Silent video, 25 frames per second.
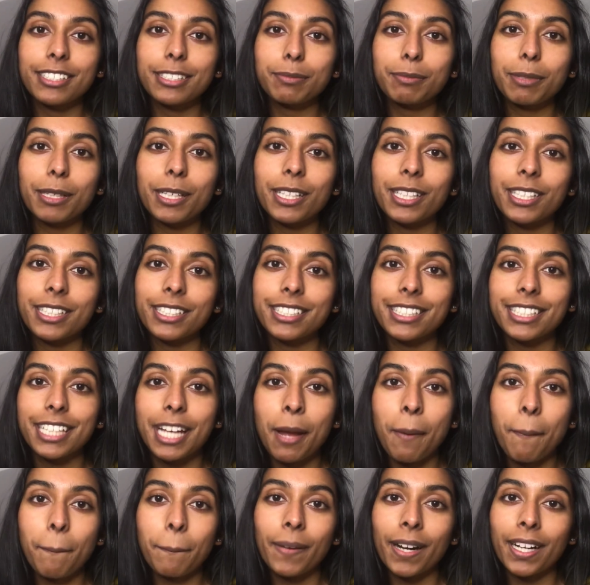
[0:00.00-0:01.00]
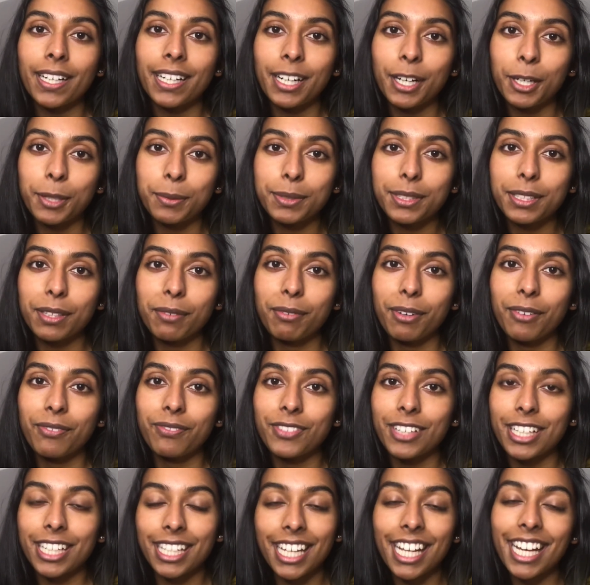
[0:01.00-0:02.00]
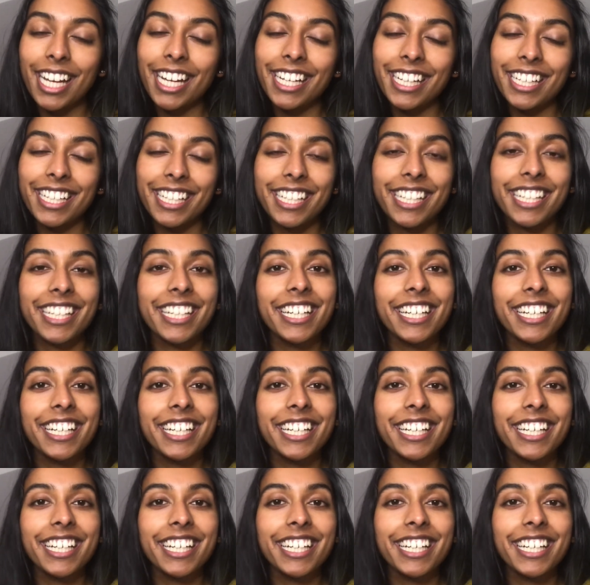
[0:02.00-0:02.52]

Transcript: because it might help someone relate